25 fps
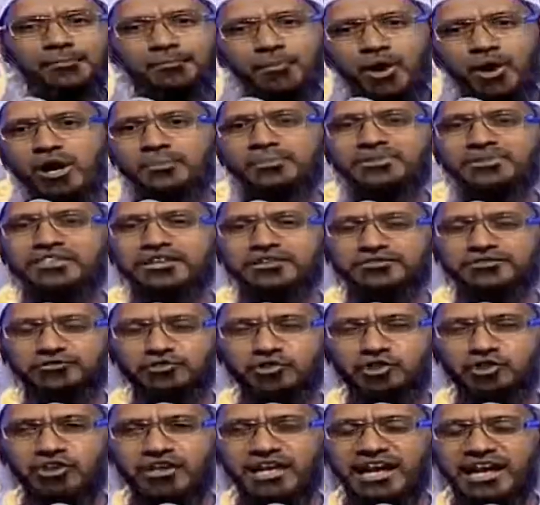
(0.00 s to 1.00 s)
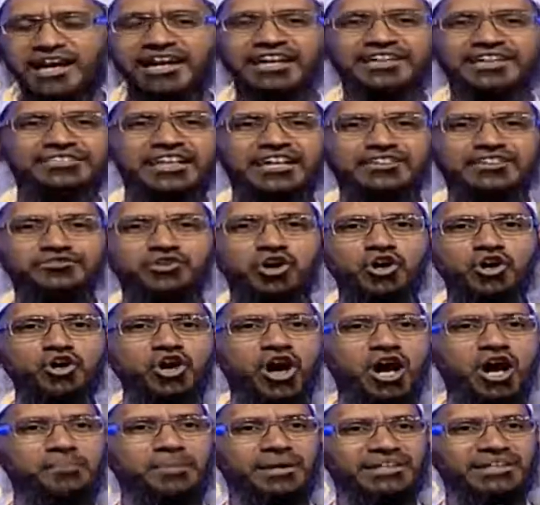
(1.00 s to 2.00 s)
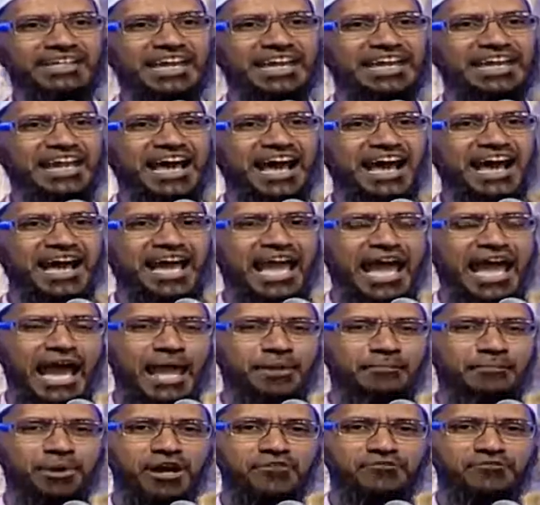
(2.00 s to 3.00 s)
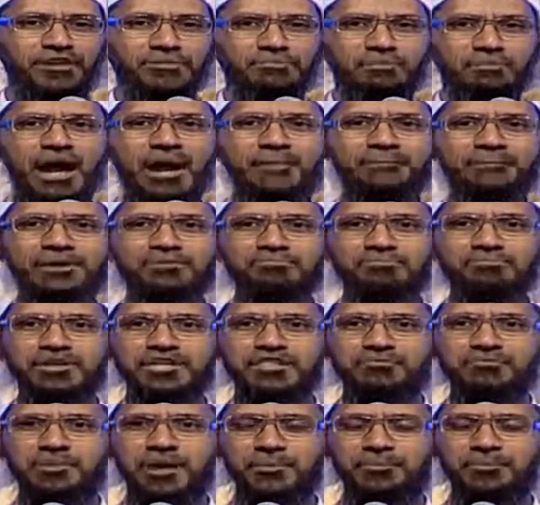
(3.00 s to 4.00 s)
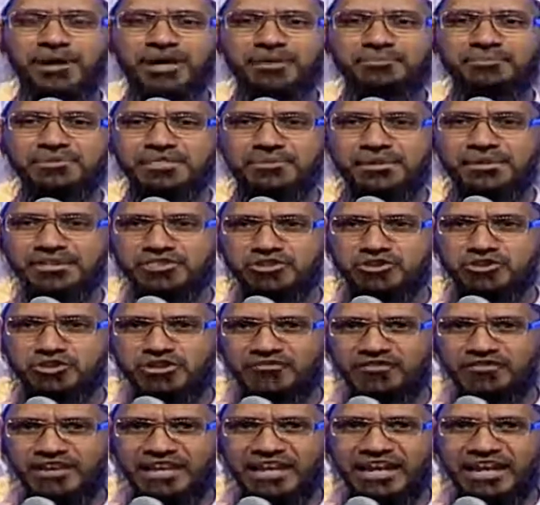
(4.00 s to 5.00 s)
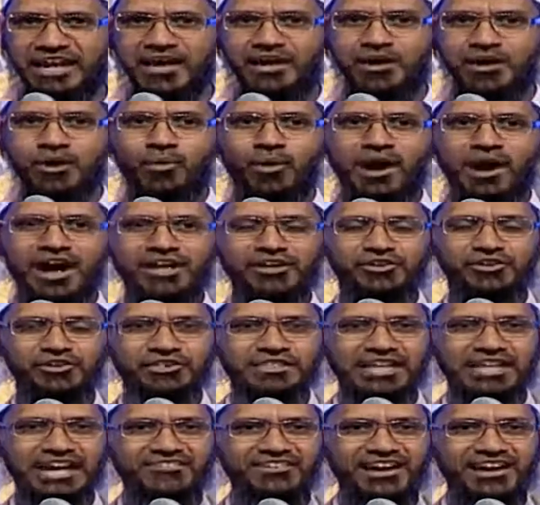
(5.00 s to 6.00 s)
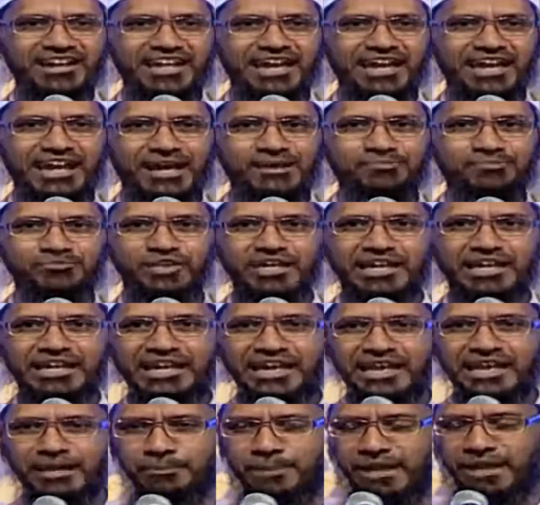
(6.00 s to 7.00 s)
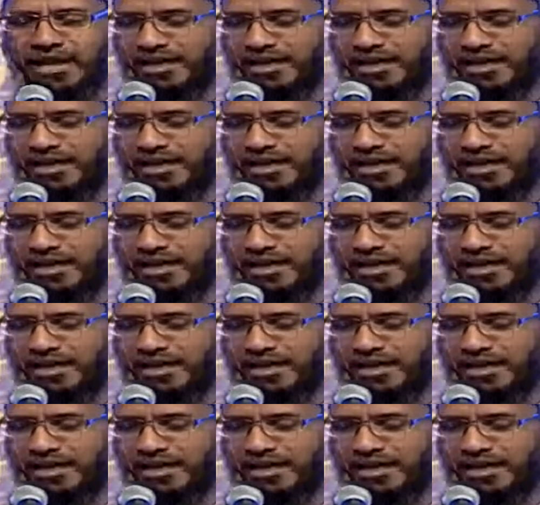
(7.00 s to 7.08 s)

Muhammad Rasulullah." There is no God but Allah, and Prophet Muhammad, peace be upon him, is the messenger of Allah. Wa akhiru dawana alhamdulillahi rabbil